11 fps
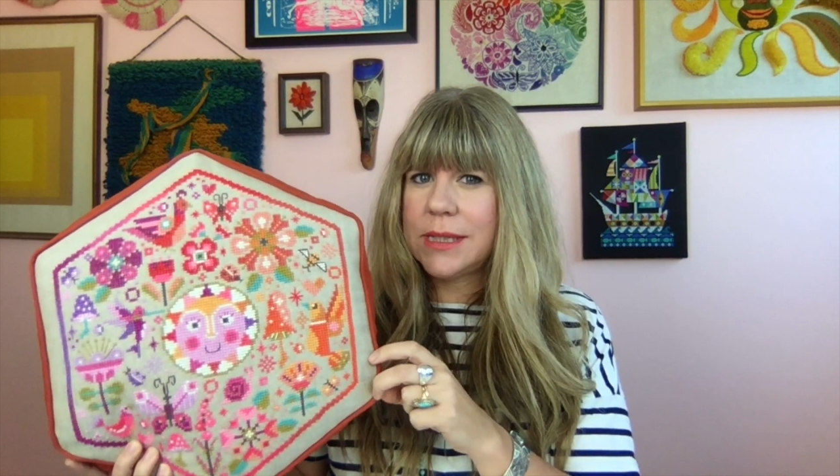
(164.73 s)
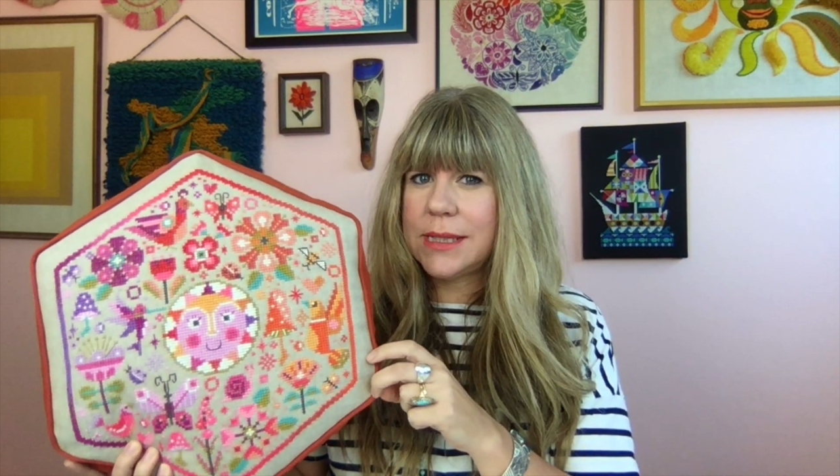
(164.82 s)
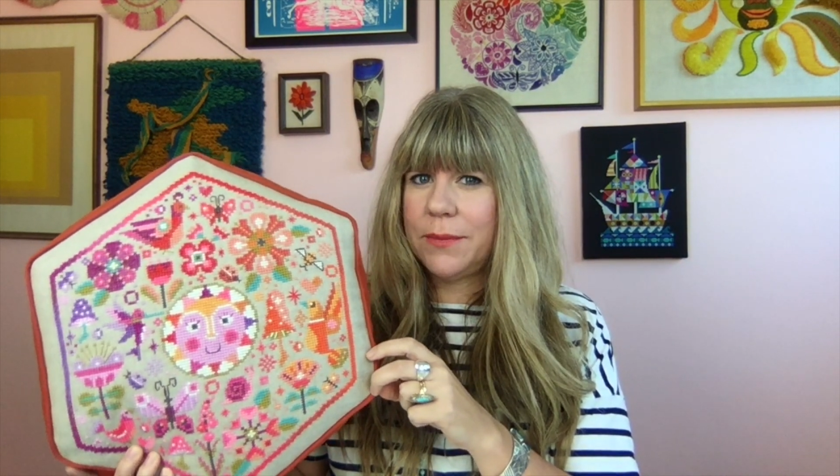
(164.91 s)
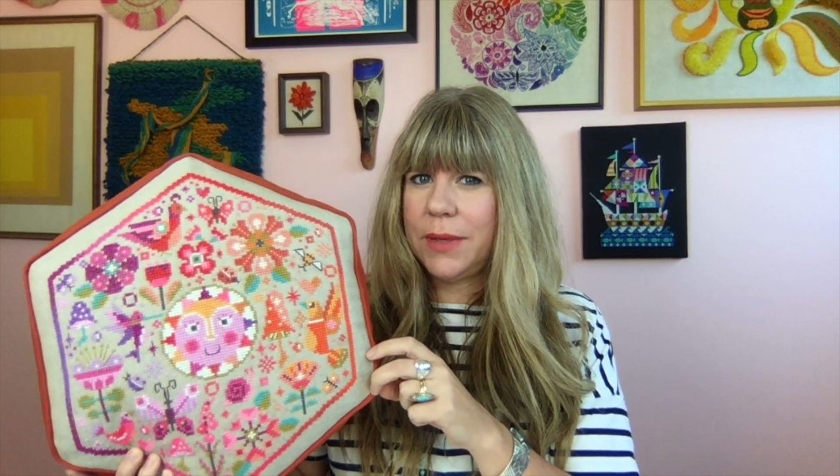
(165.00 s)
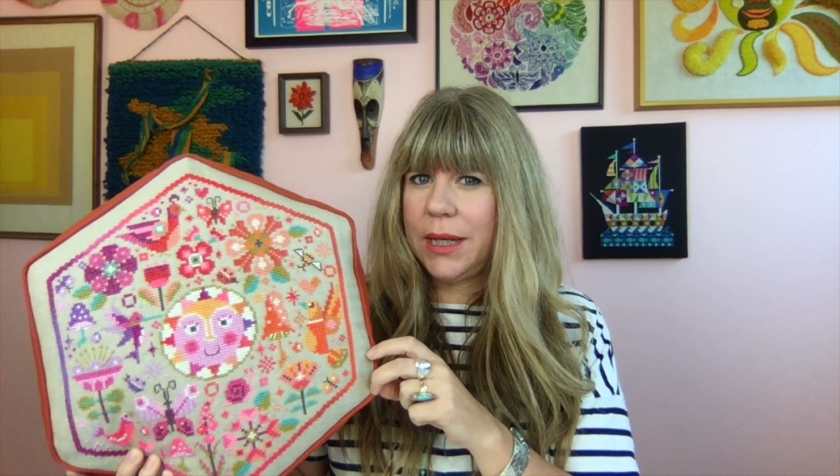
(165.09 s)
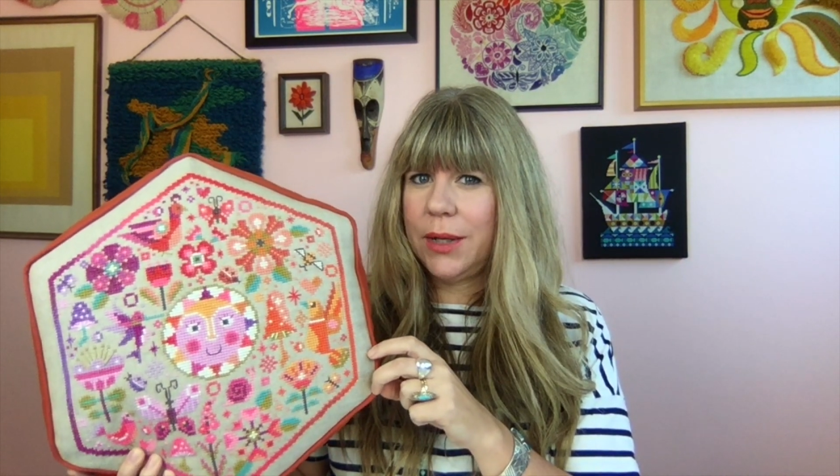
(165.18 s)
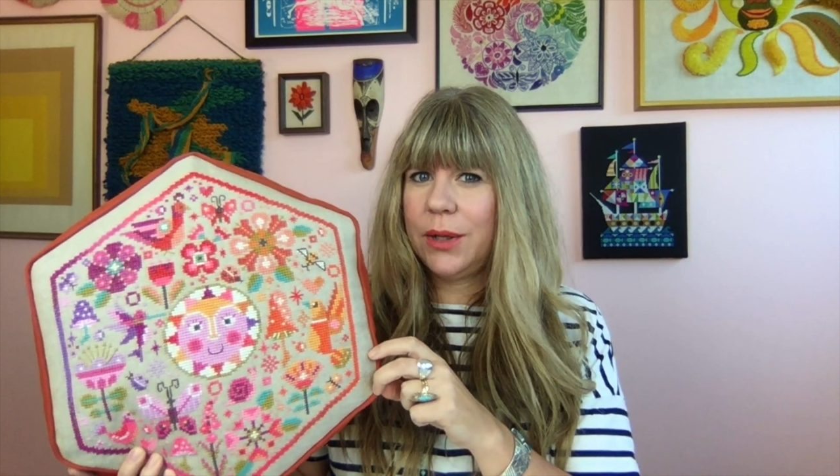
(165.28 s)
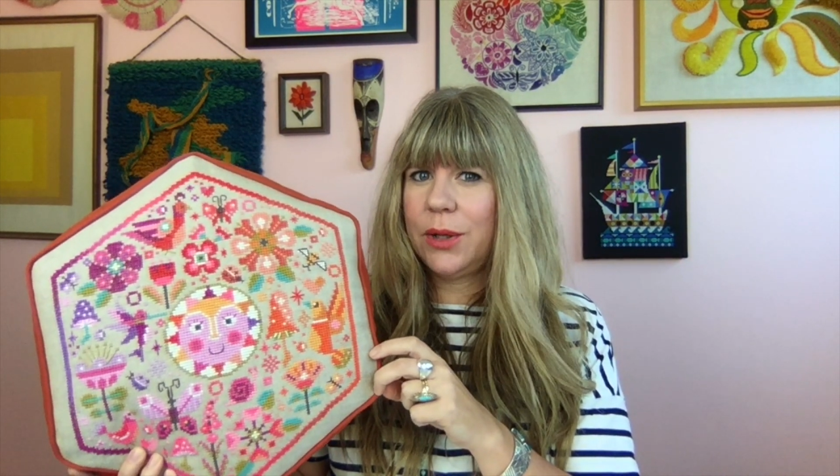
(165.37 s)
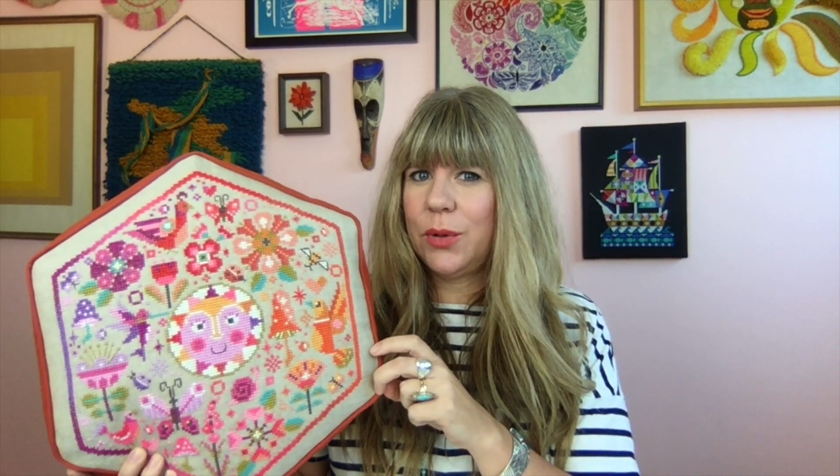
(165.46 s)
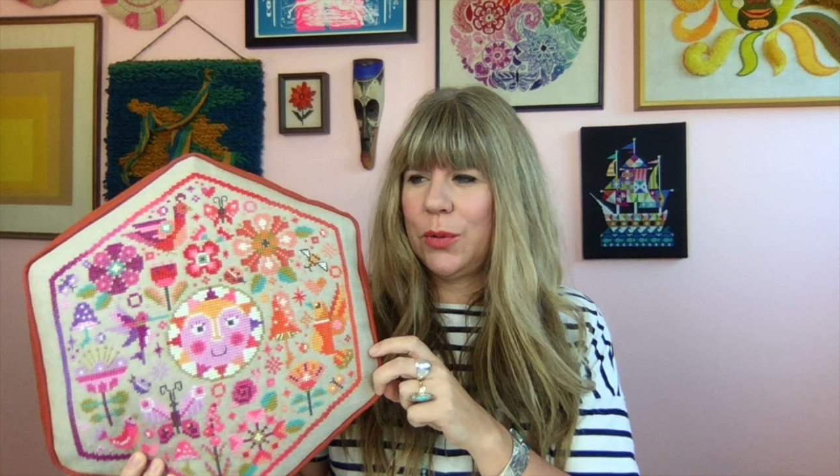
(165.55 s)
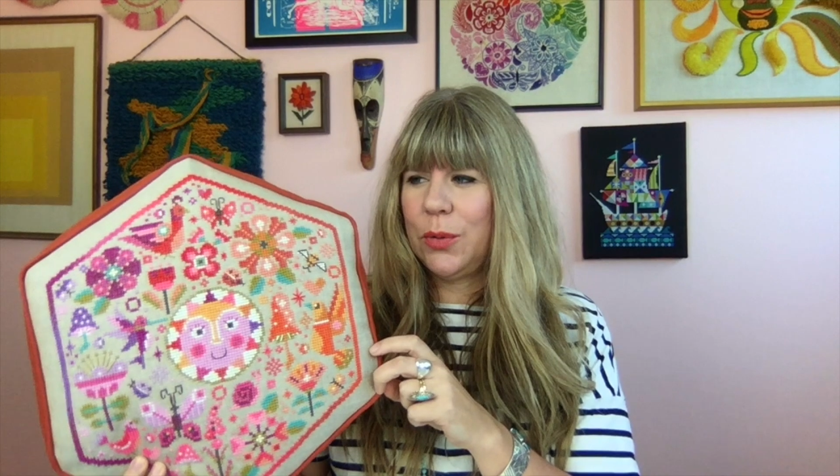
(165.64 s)
somebody
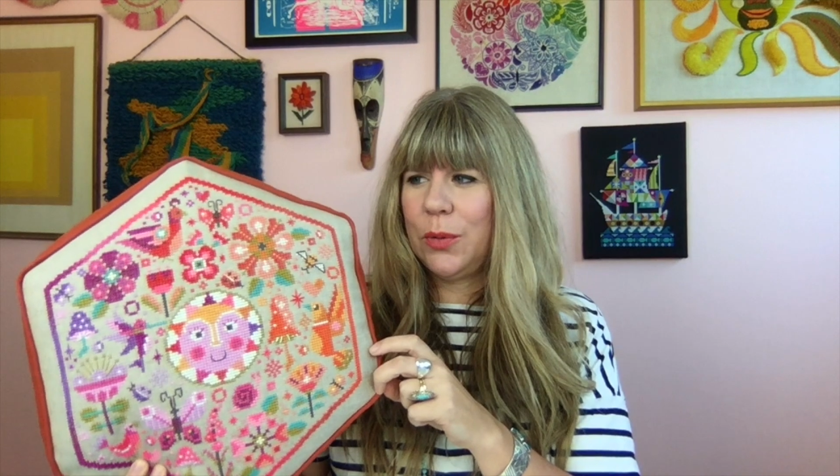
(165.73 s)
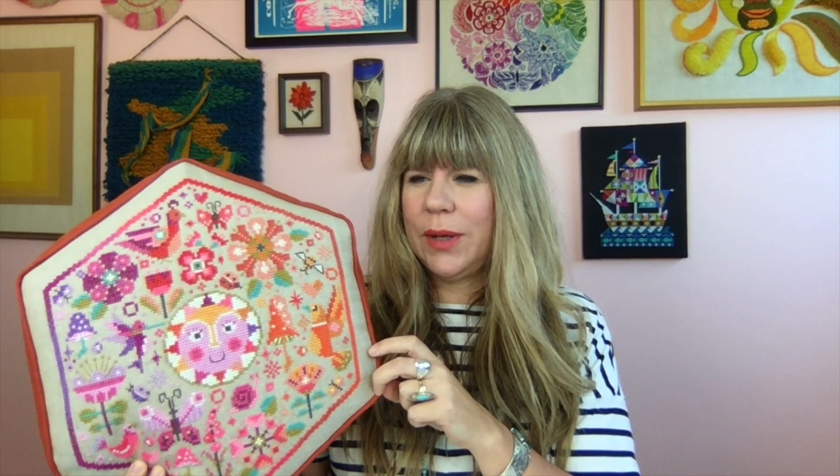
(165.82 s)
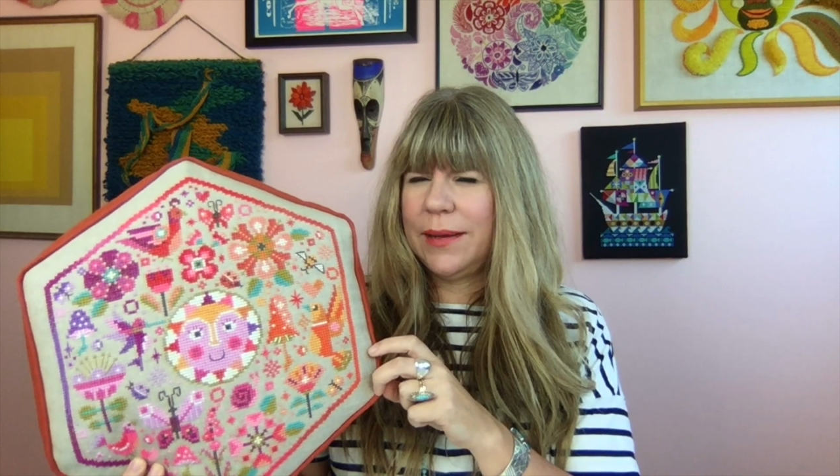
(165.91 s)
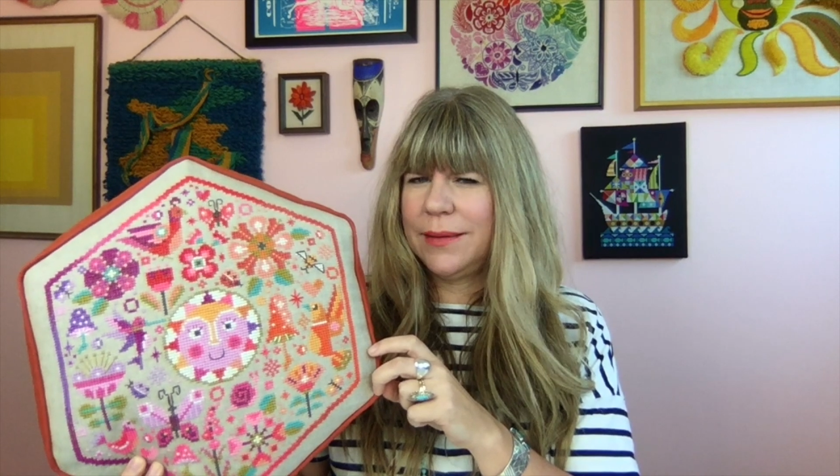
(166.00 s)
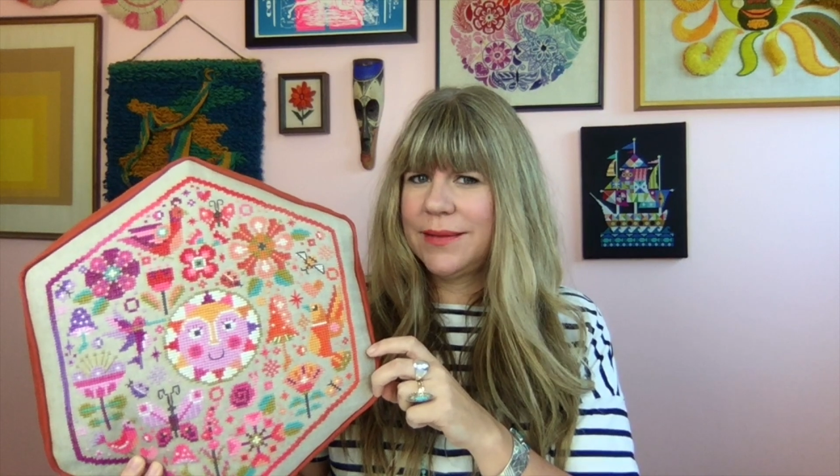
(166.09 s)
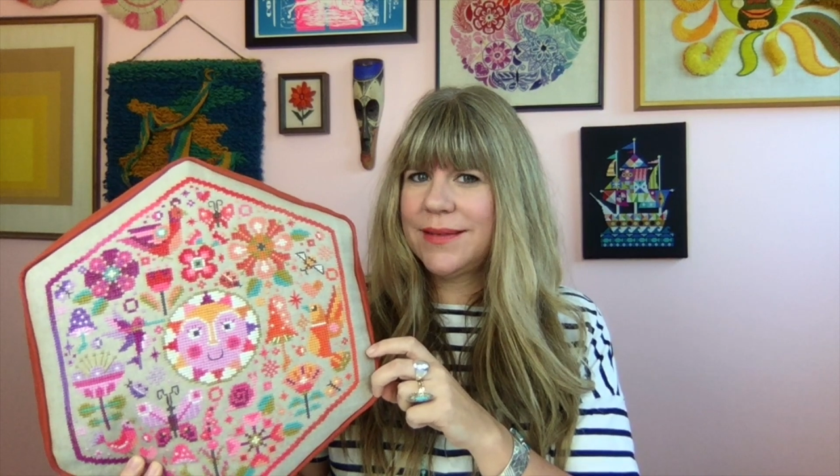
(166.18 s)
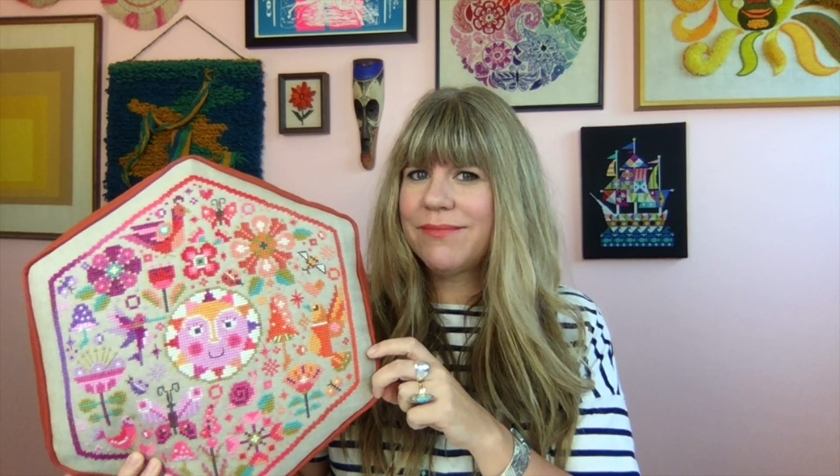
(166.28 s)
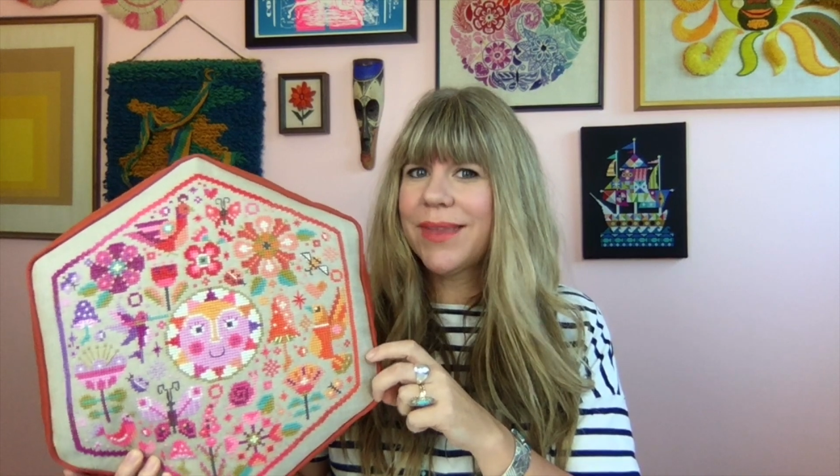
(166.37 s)
who is.